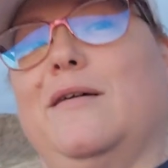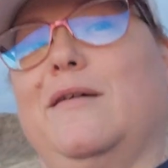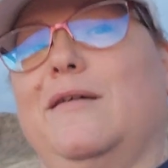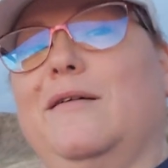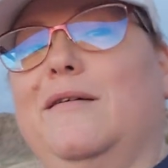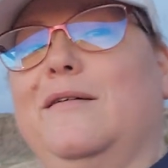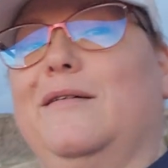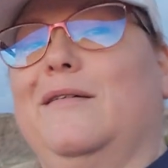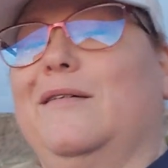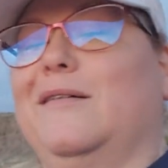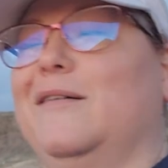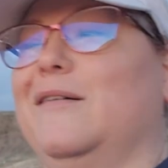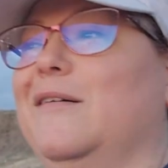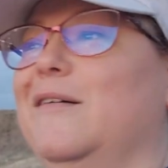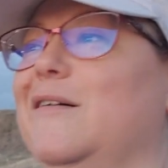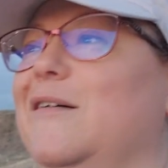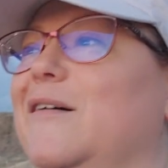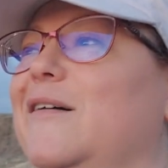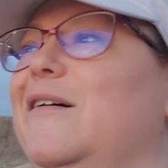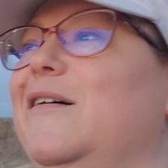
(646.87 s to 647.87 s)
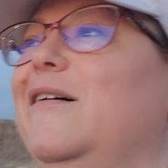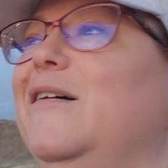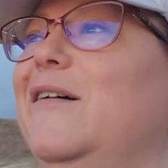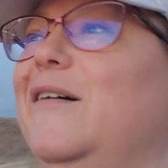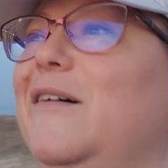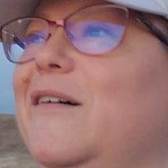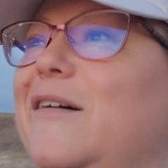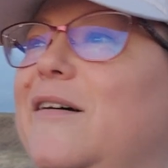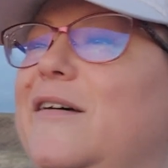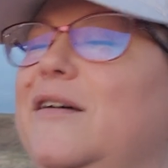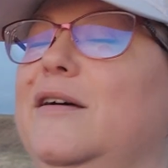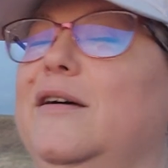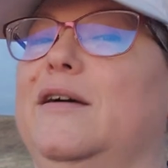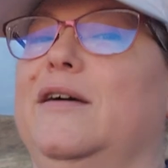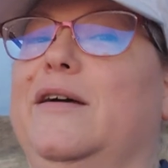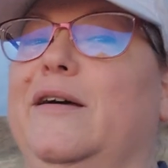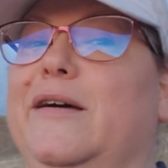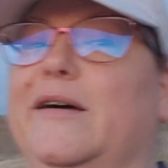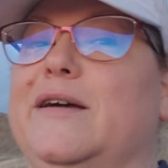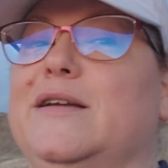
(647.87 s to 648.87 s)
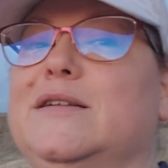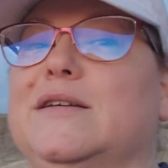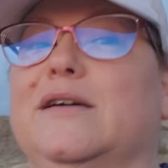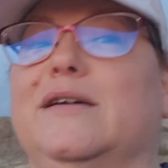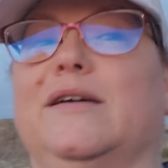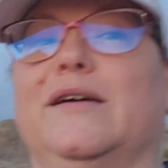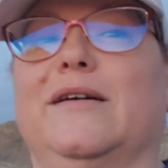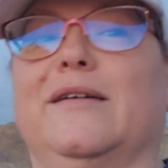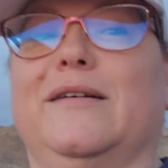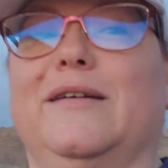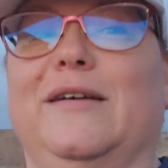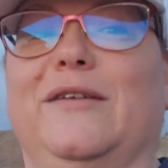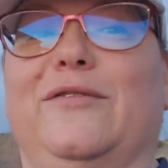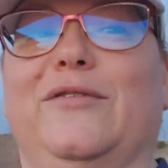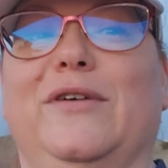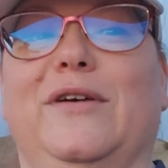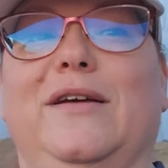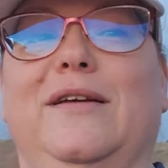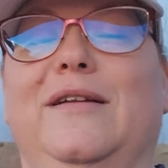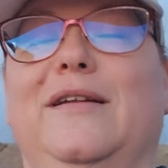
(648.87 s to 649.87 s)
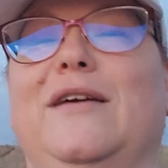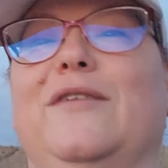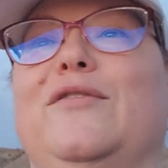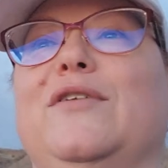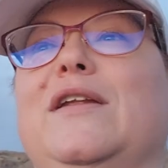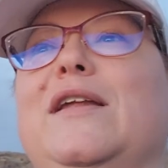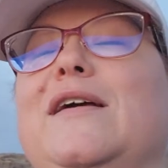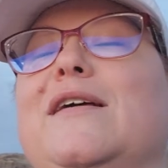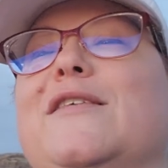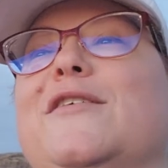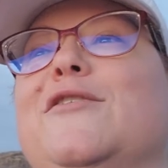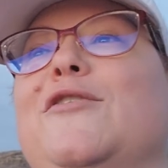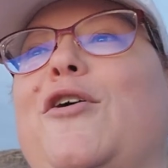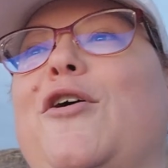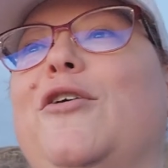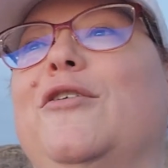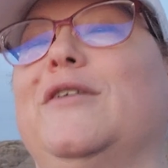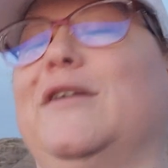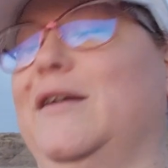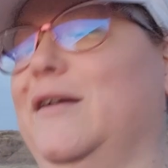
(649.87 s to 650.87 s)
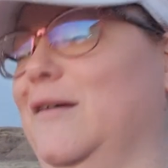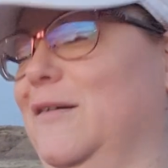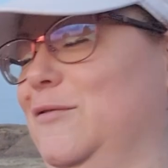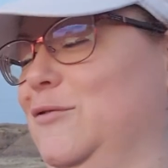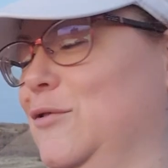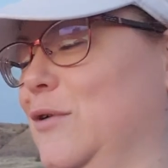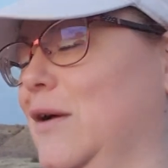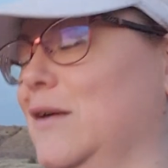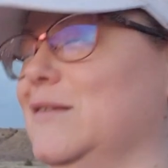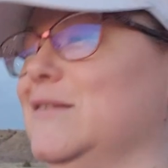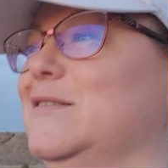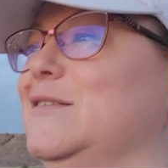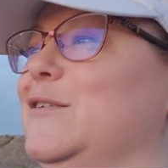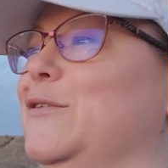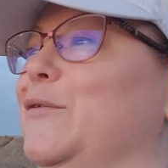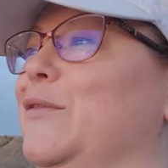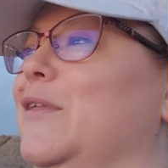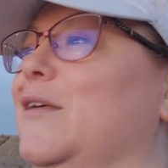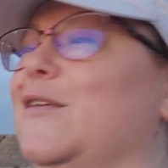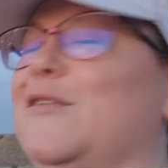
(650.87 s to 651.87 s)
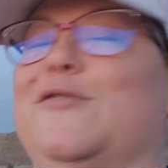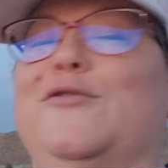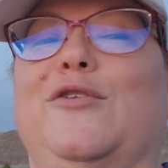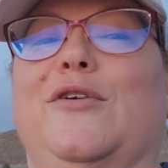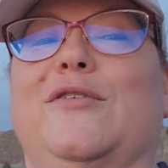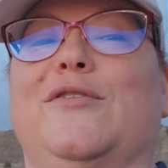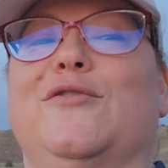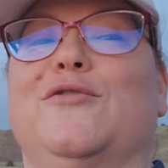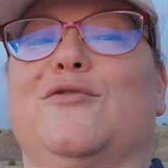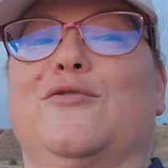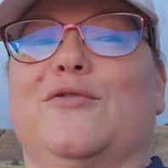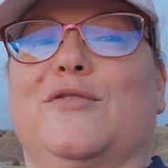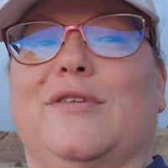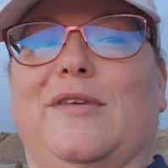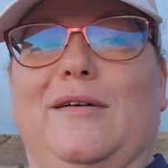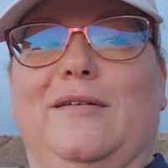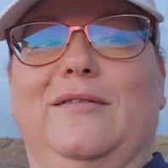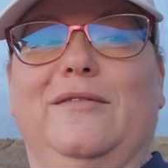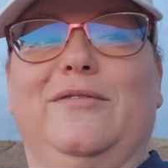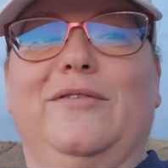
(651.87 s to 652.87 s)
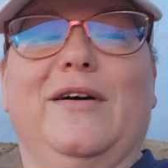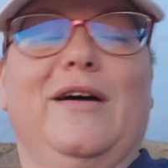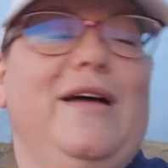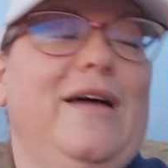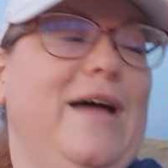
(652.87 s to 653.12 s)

I tell you, if it isn't hard enough trying to do this just as yourself,